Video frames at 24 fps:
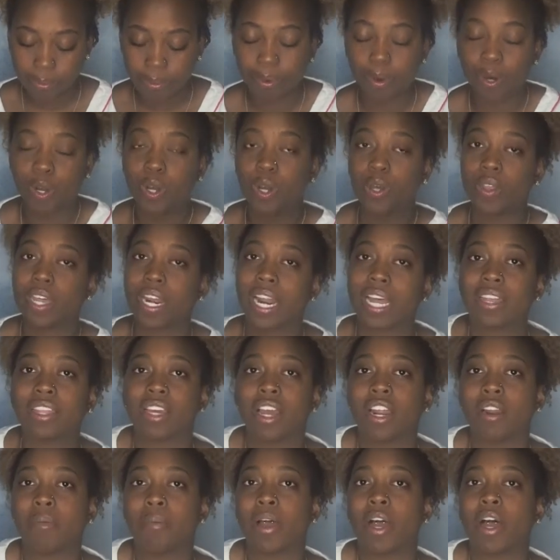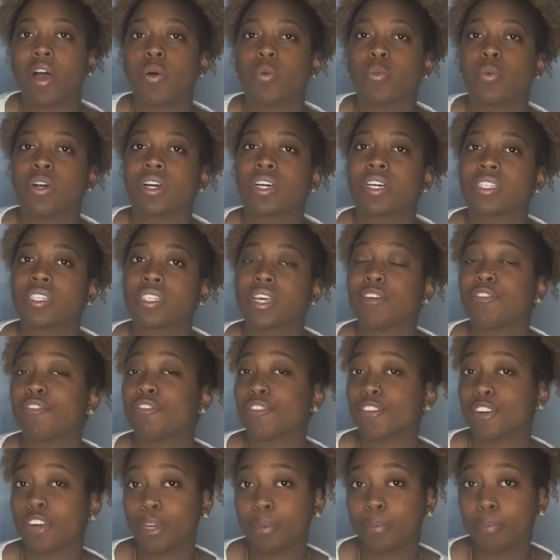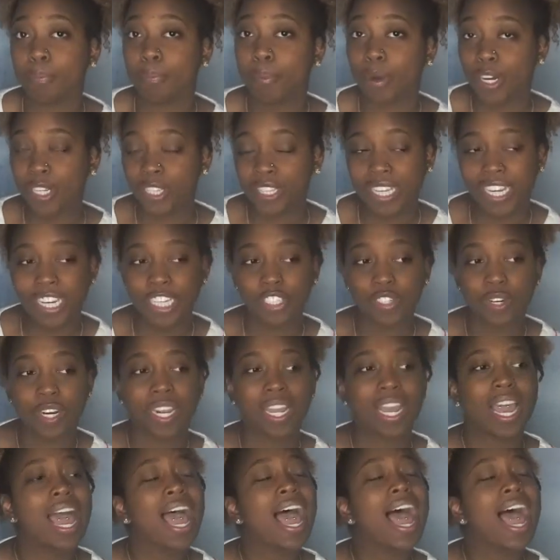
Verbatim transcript: pro that I thought about was a free birthday drink.